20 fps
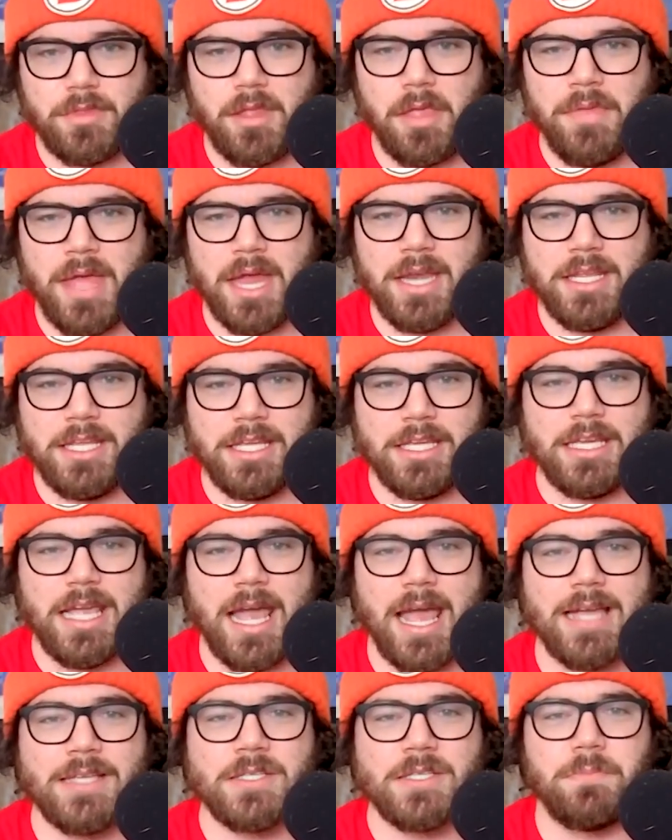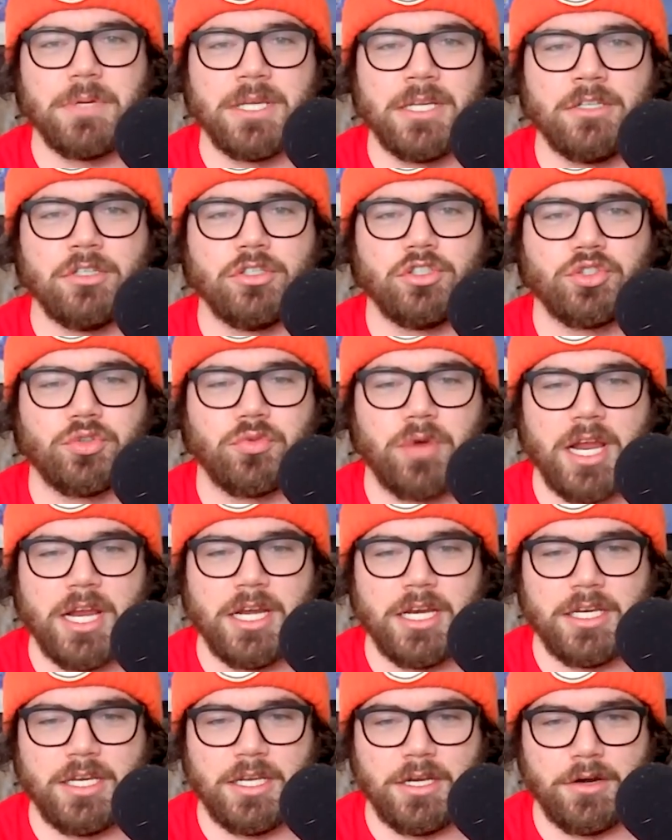that he has been
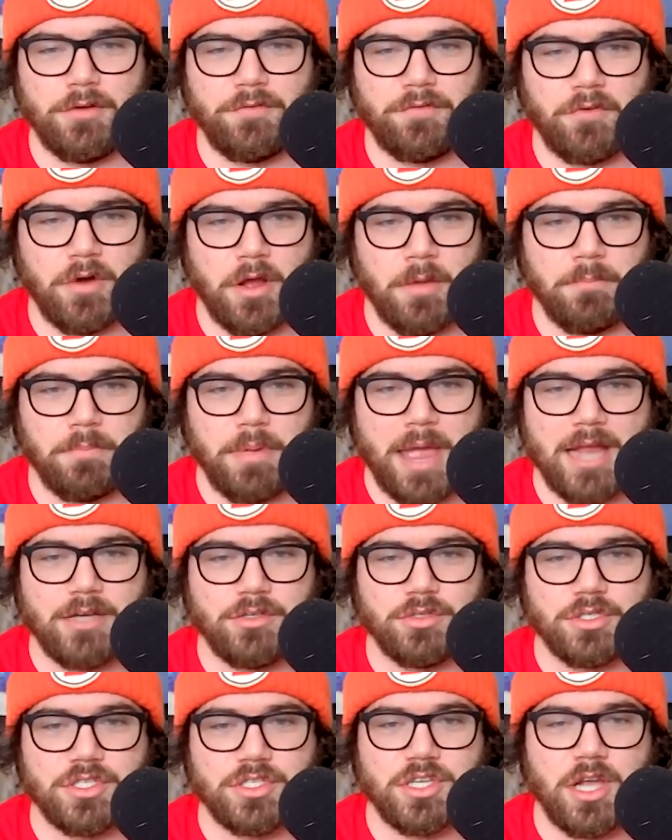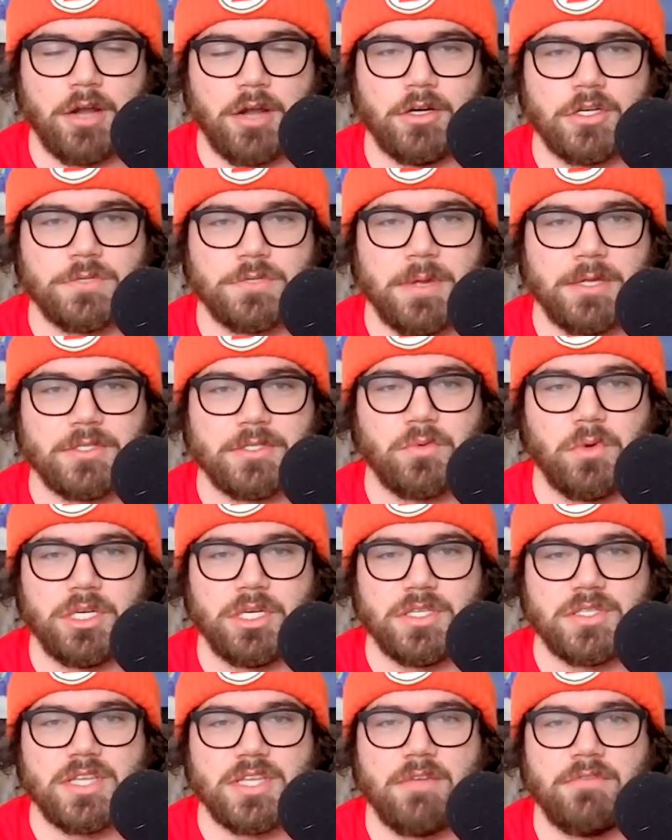traded here from Patrick Saunders about
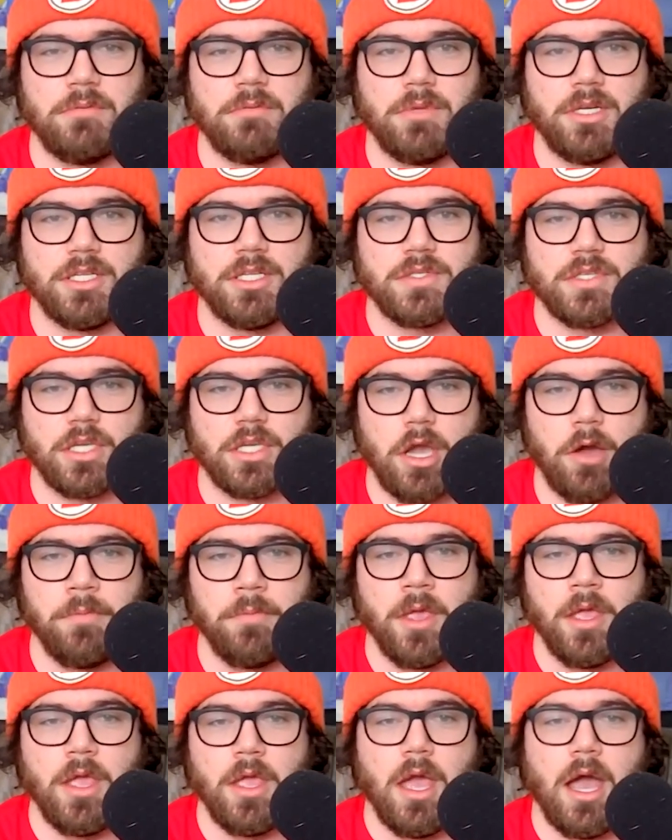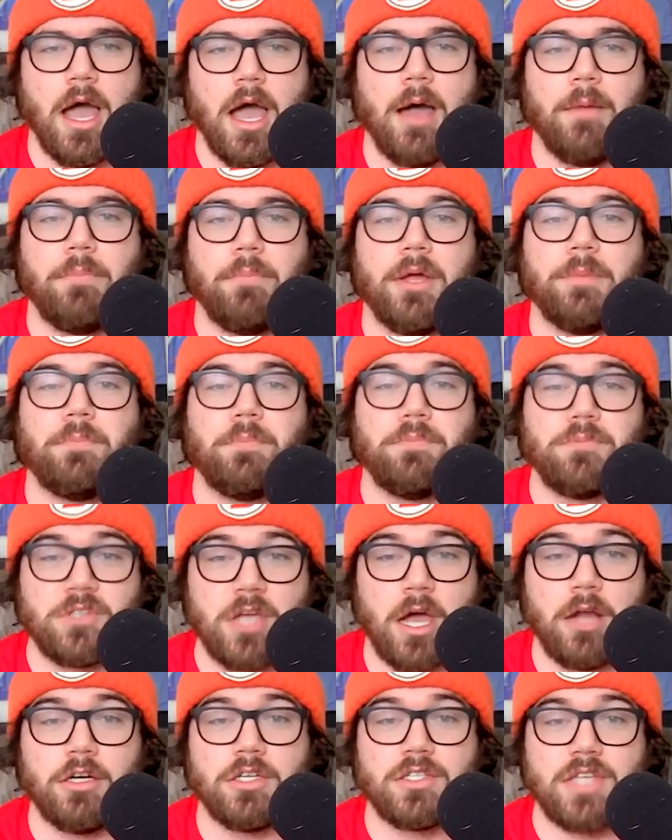27 minutes ago. But
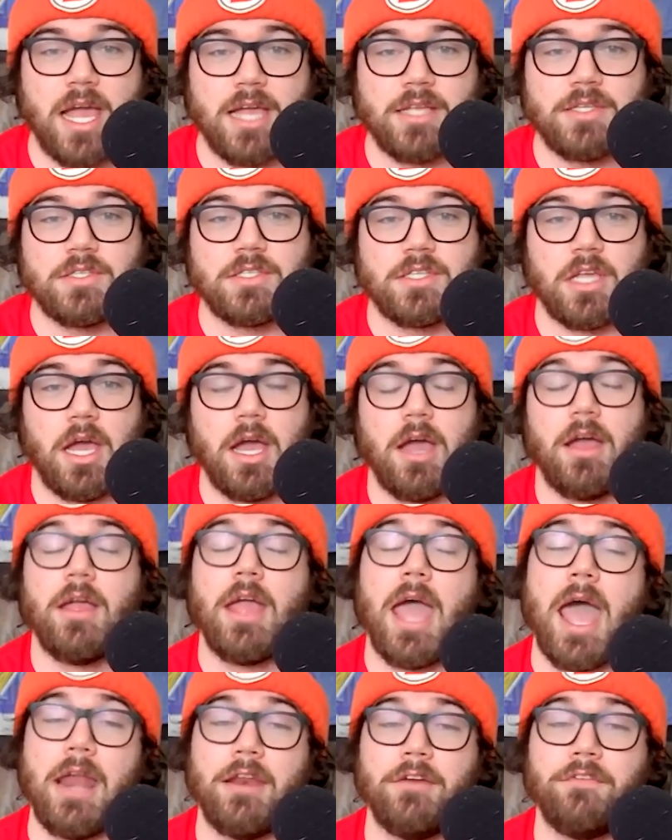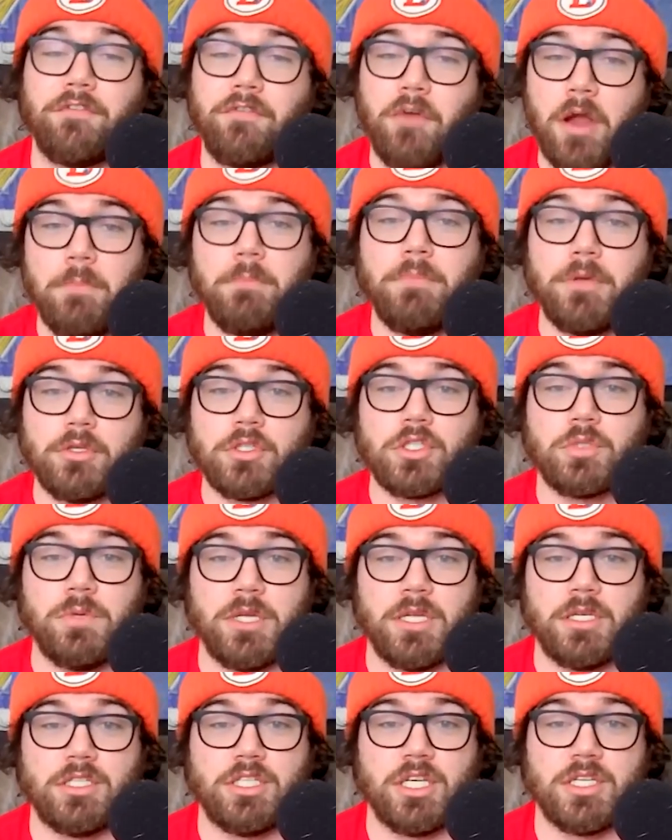Saunders added from Bill
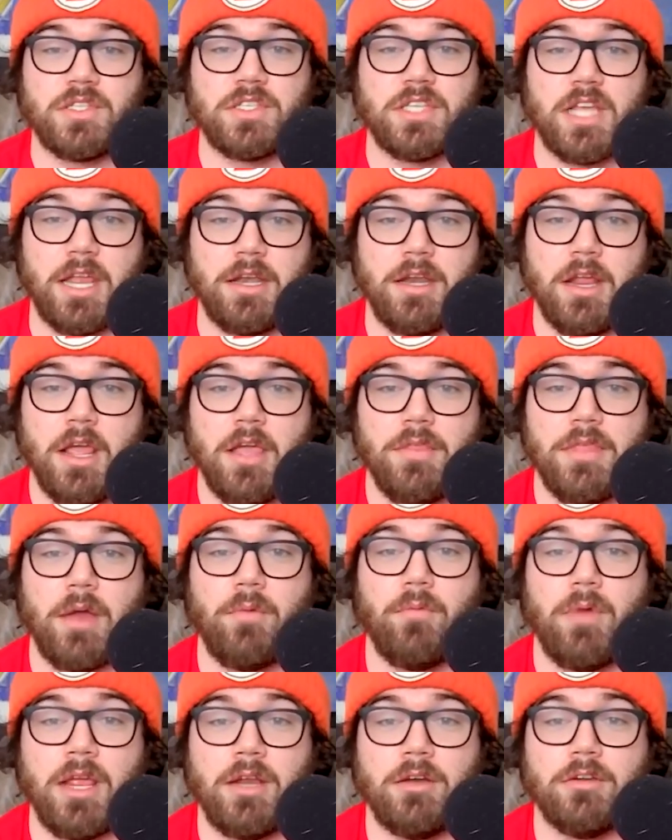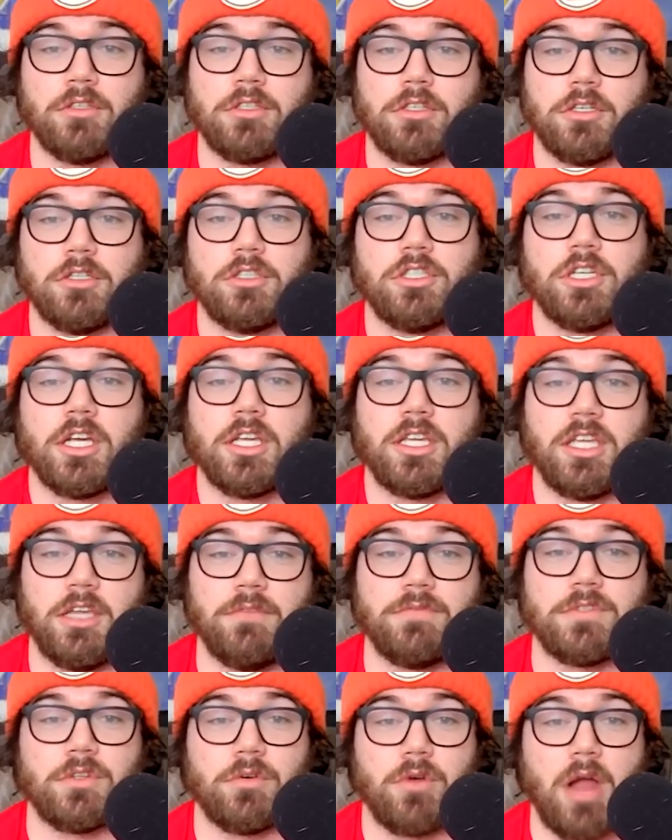Schmidt, just said that Randal Grichuk
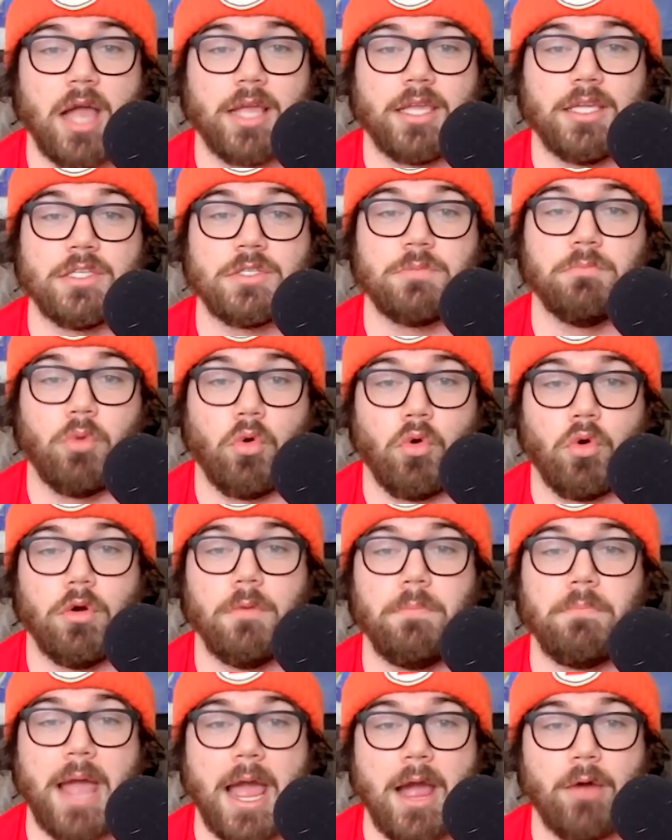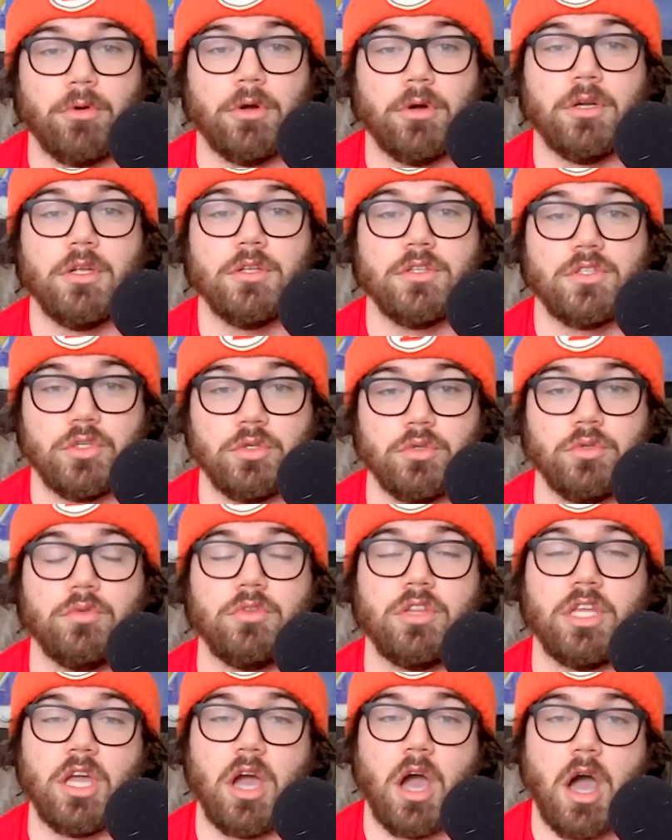gives the Rockies more power to
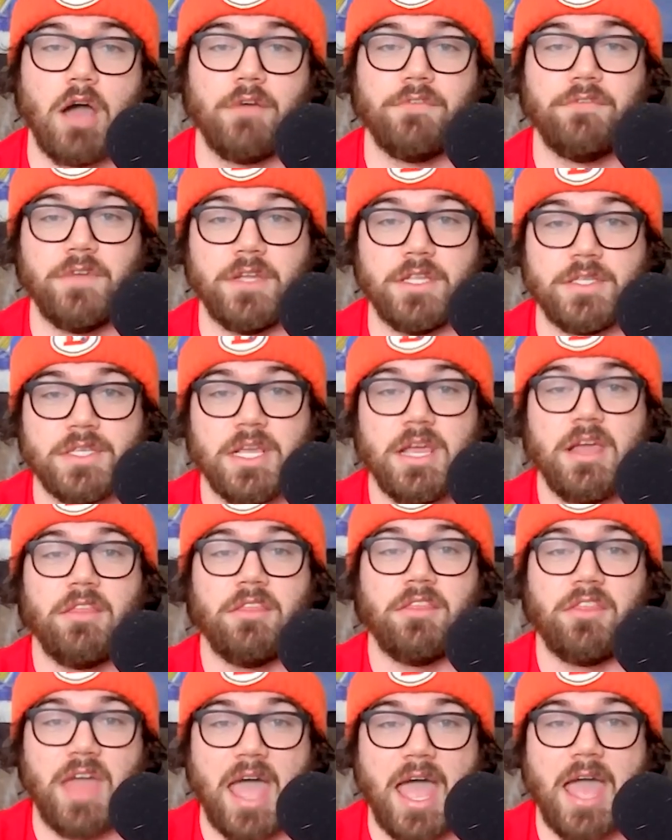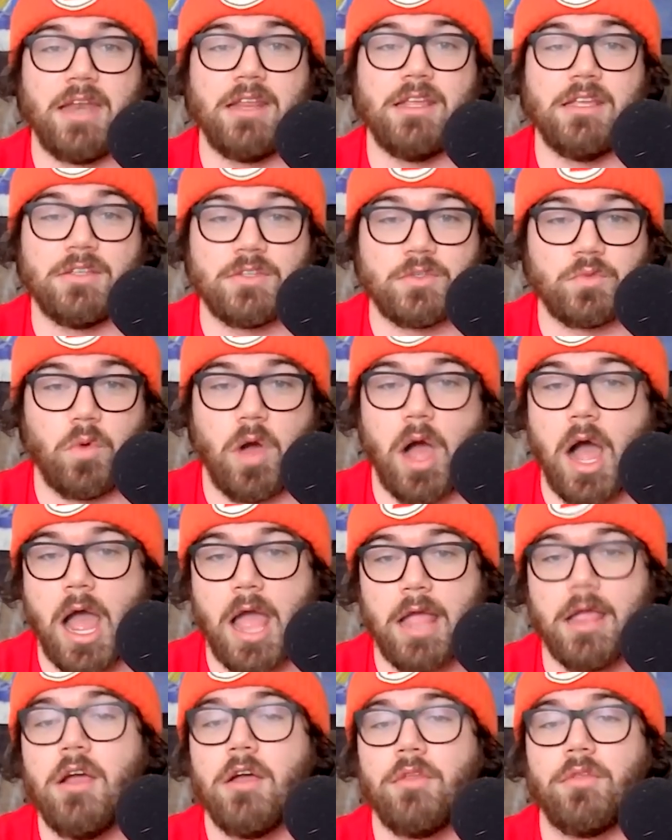the offense. That is
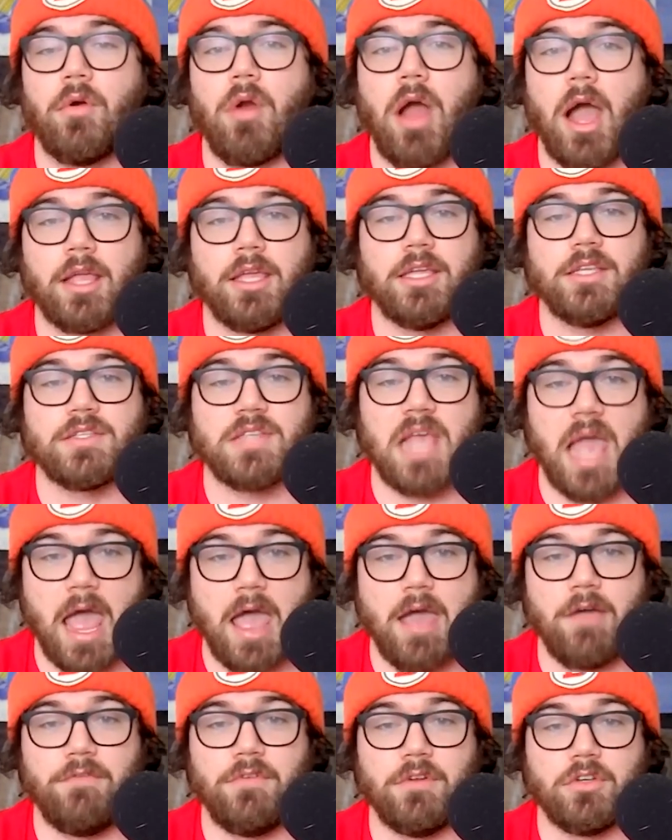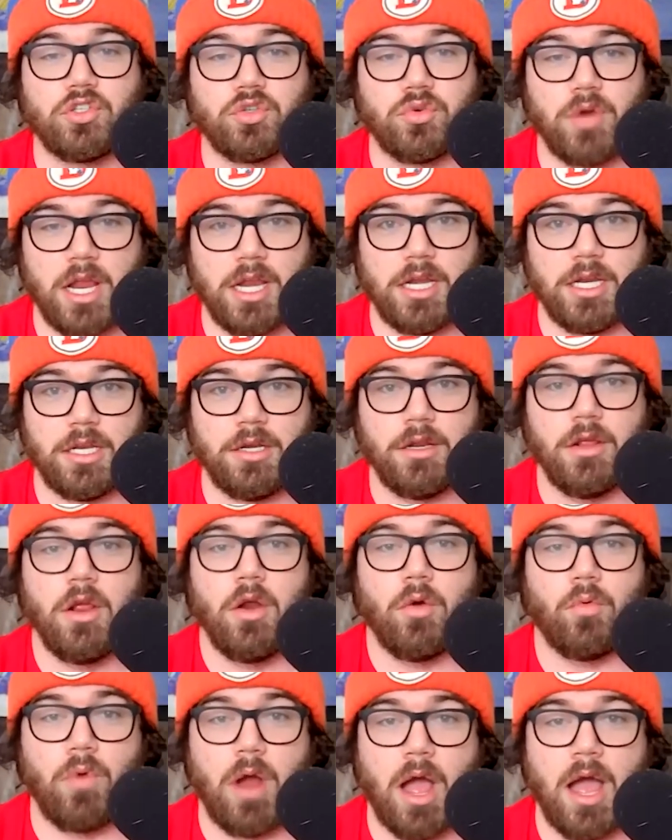why the Rockies have traded
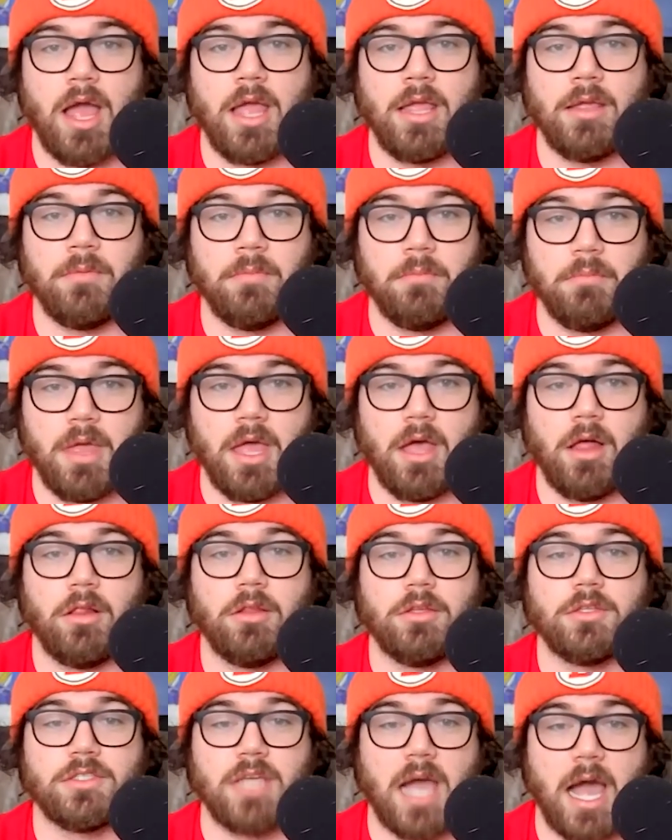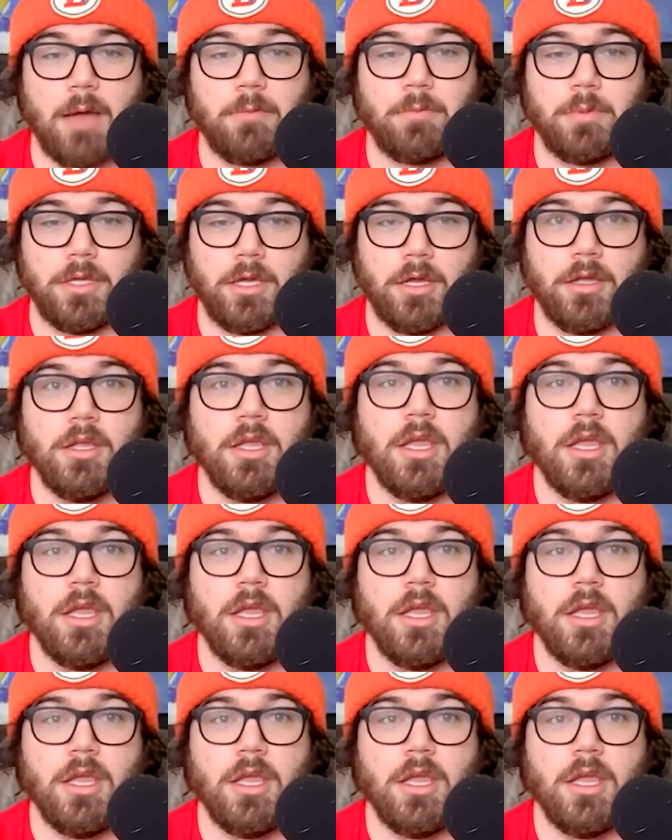Raimel Tapia.